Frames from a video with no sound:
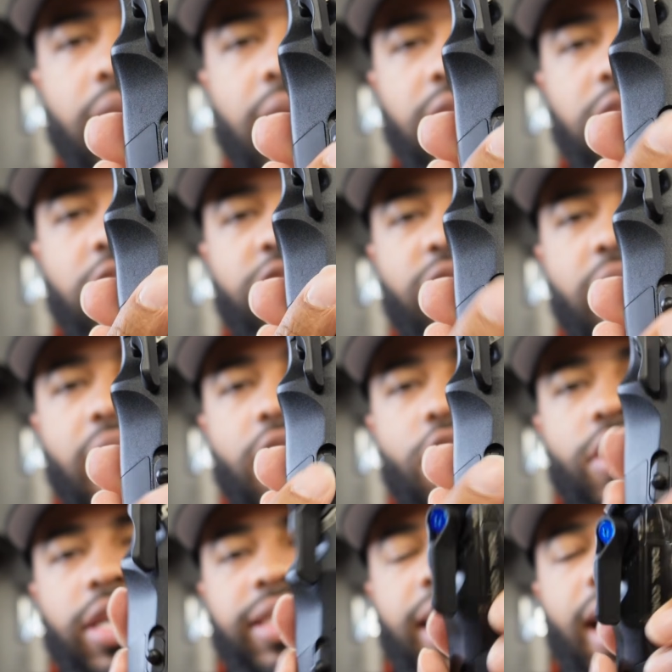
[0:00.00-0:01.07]
That's fire.
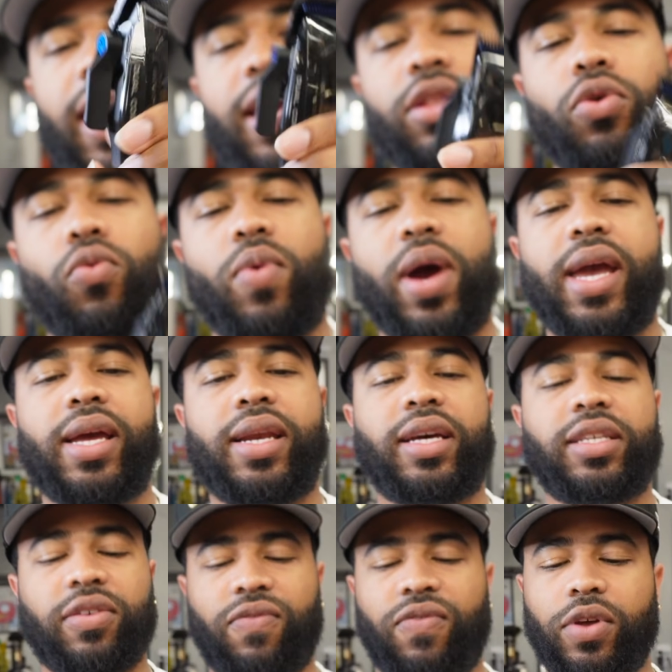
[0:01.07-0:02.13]
It's not in the way. It
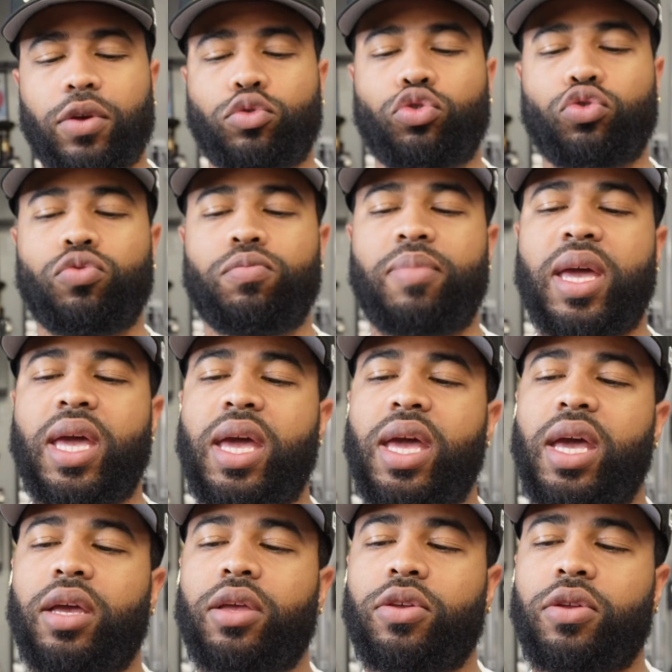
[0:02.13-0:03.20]
doesn't feel too
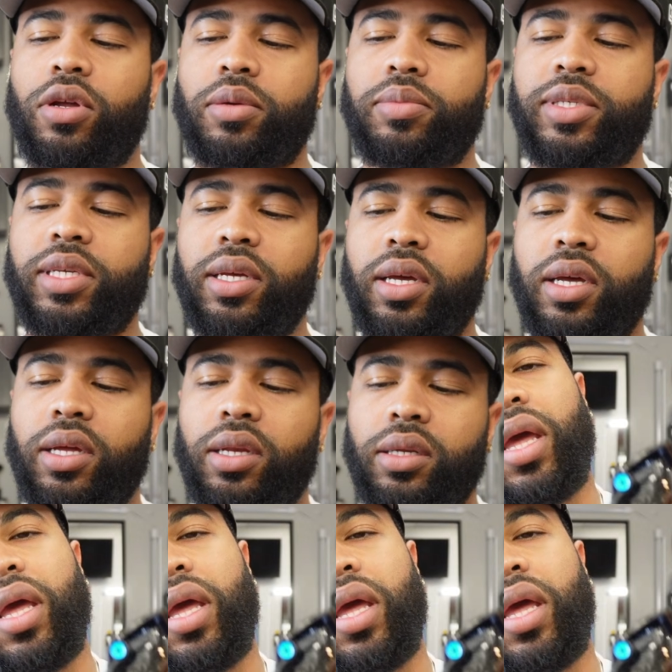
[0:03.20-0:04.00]
big. You know what I'm saying?